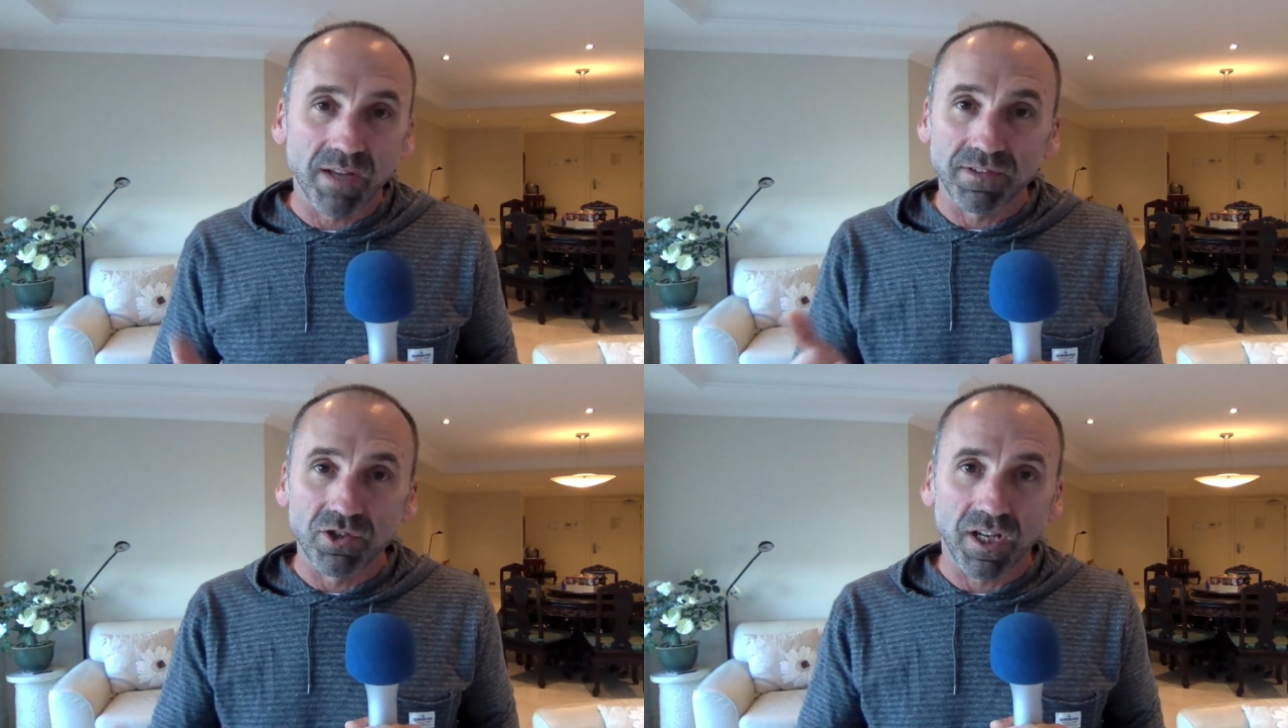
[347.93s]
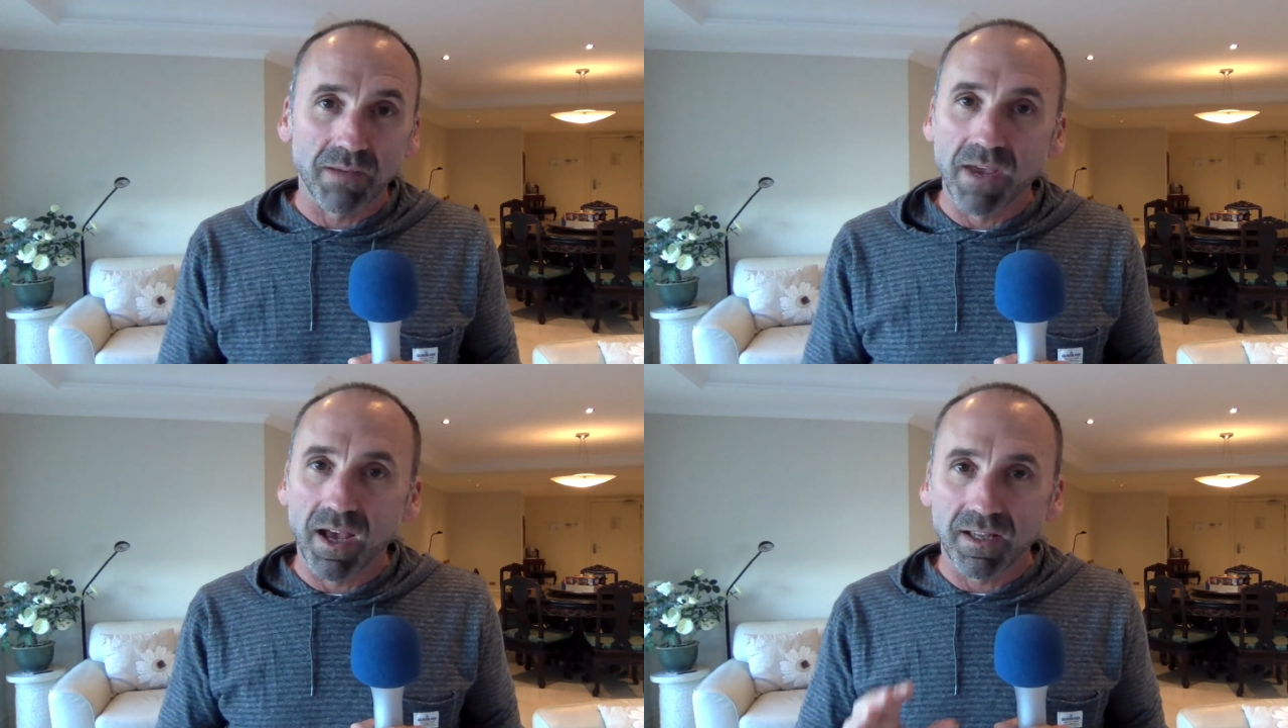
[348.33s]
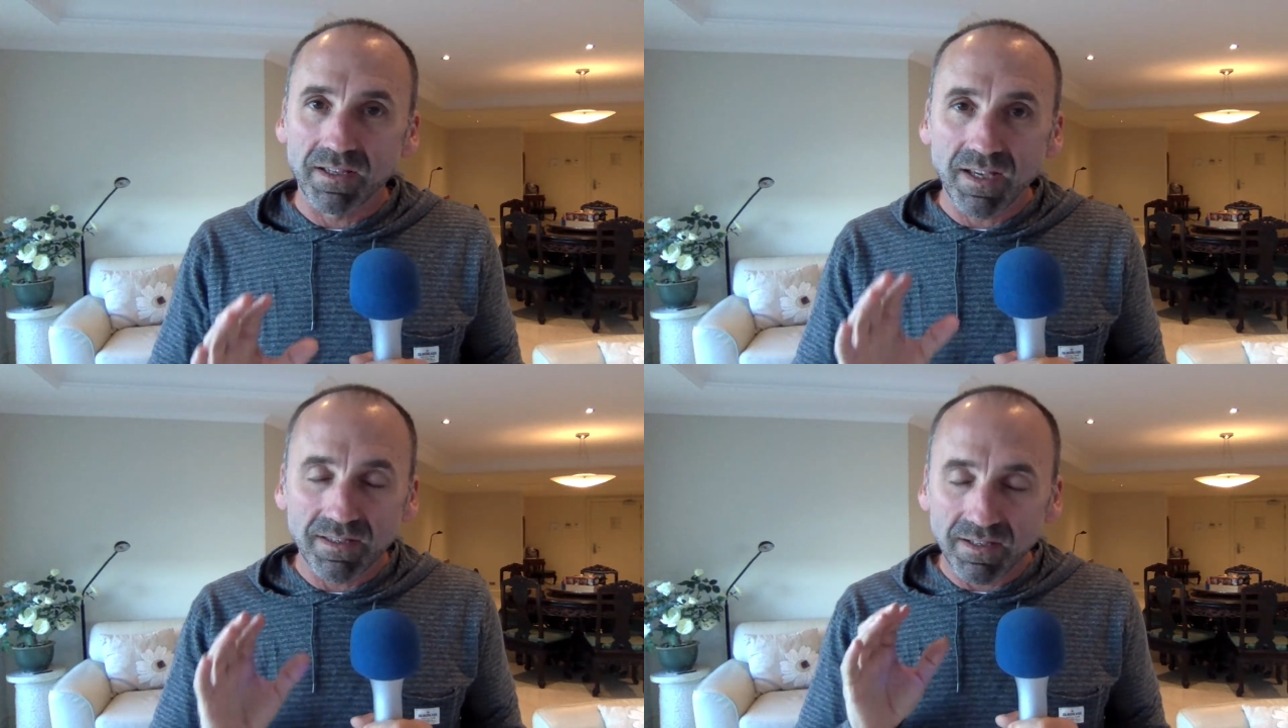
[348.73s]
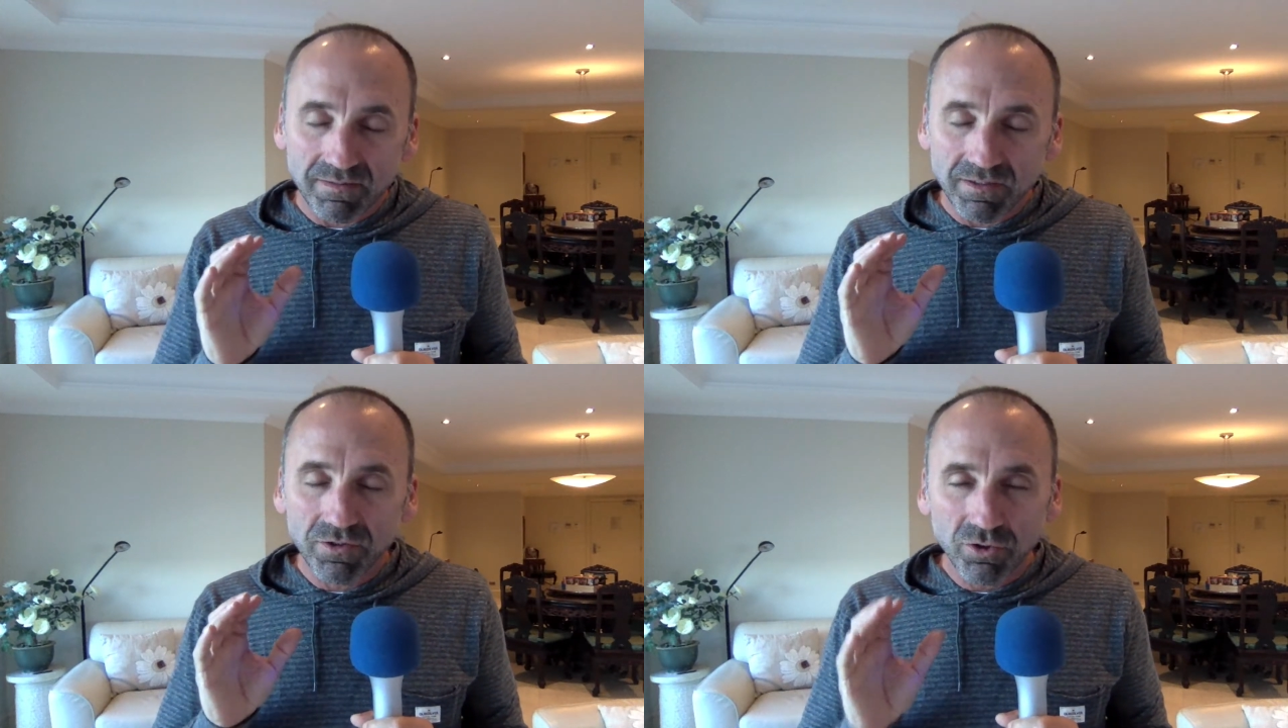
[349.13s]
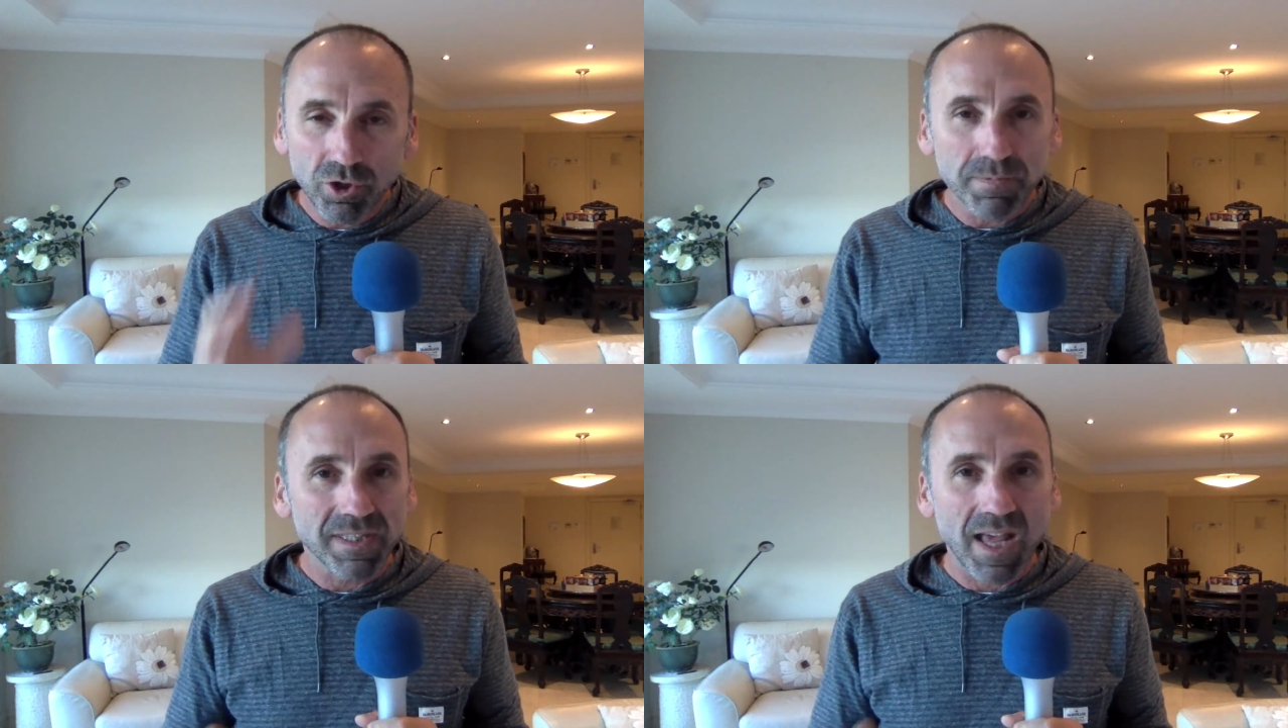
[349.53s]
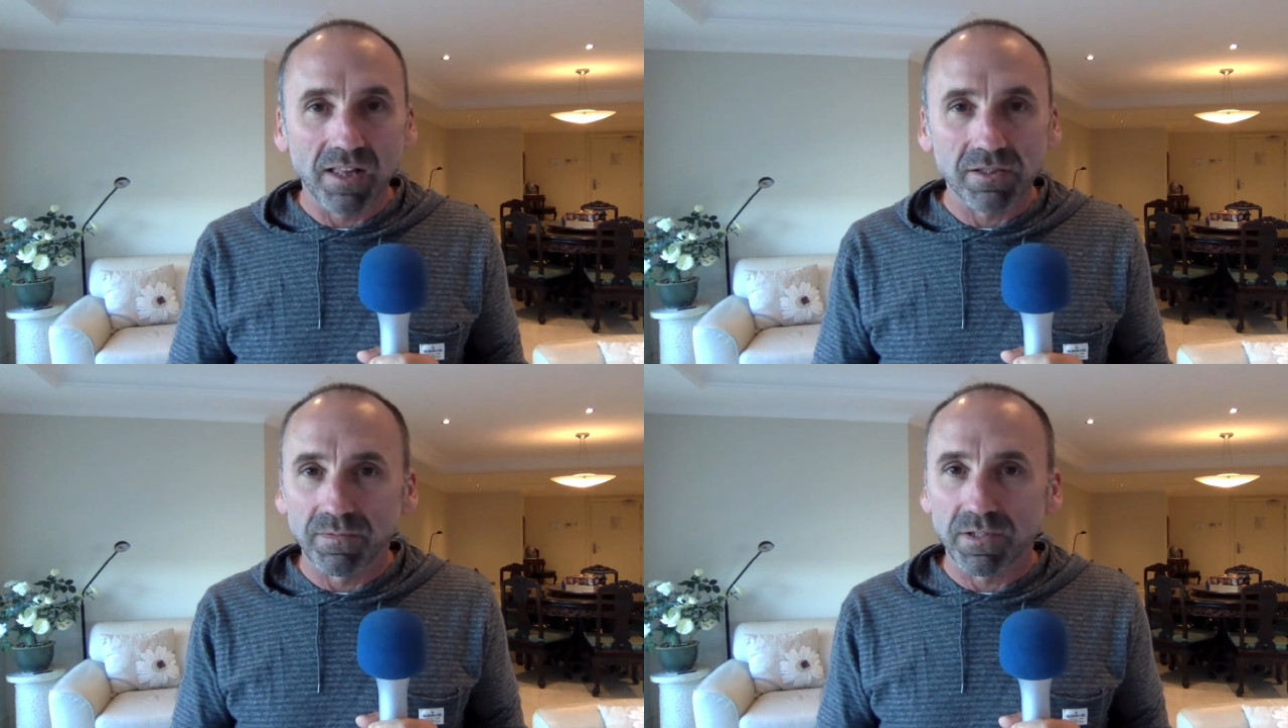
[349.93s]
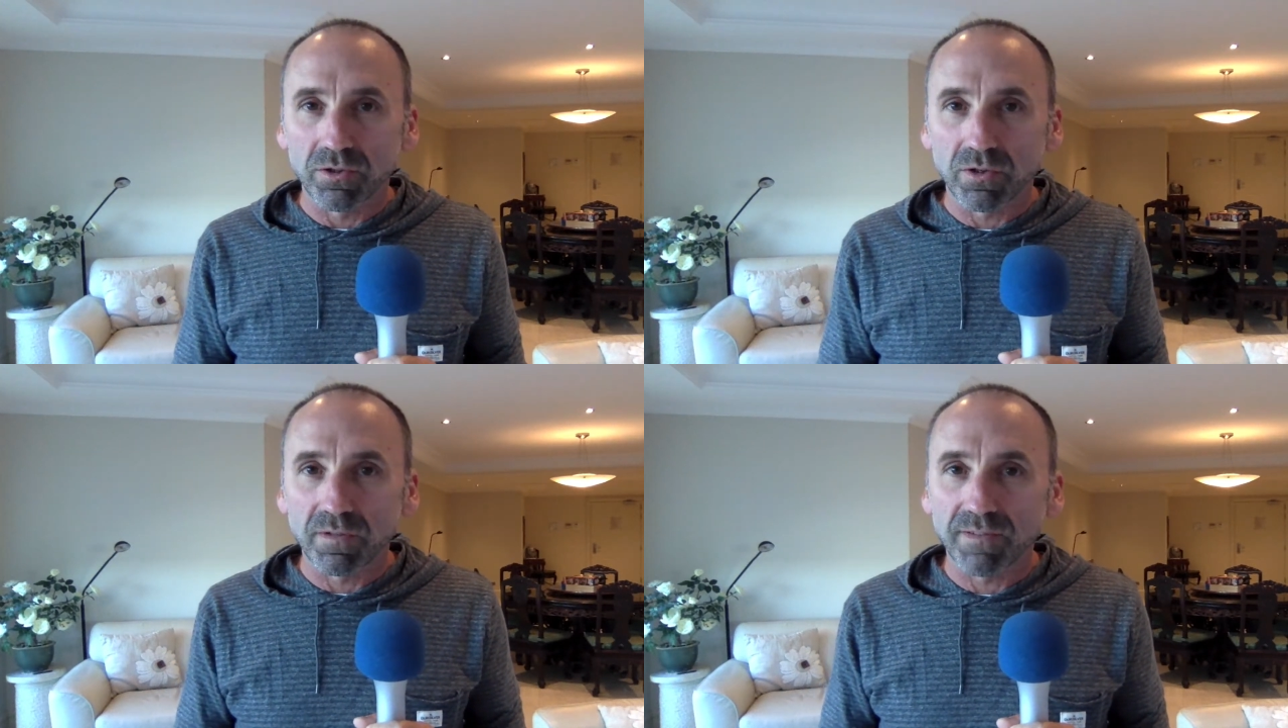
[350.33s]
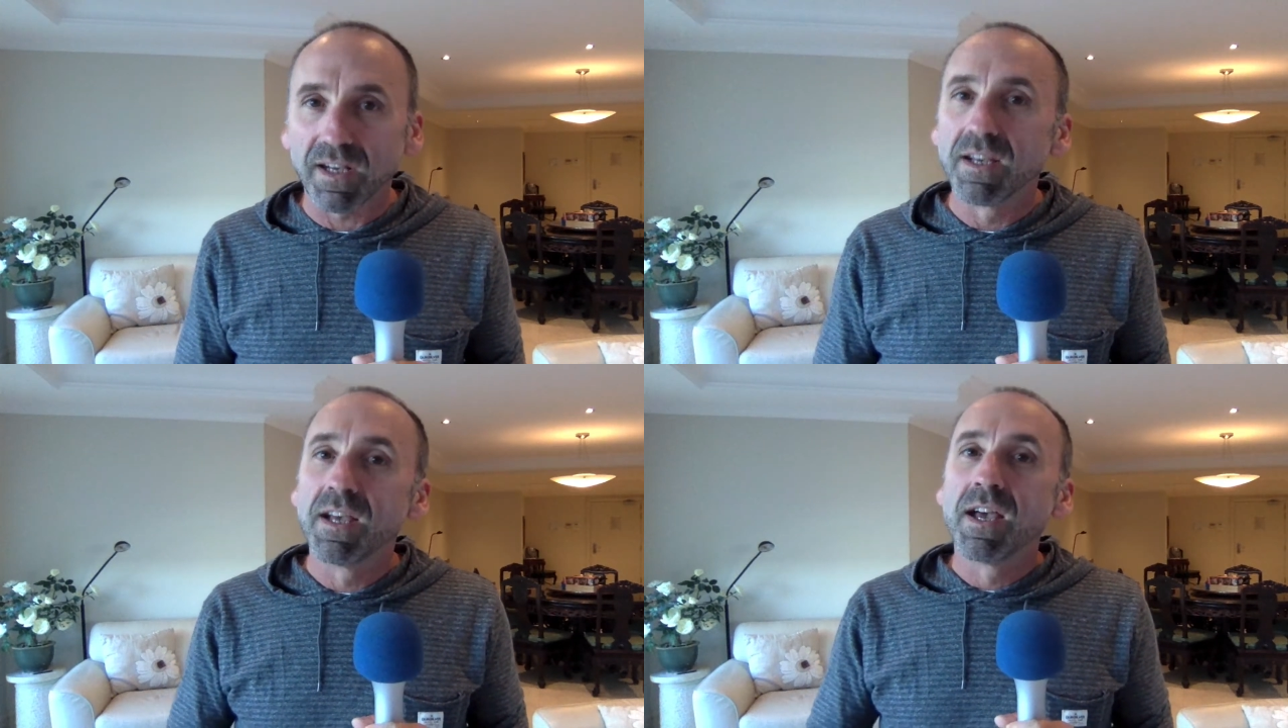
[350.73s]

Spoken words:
You have to check him out. He's a super talented photographer,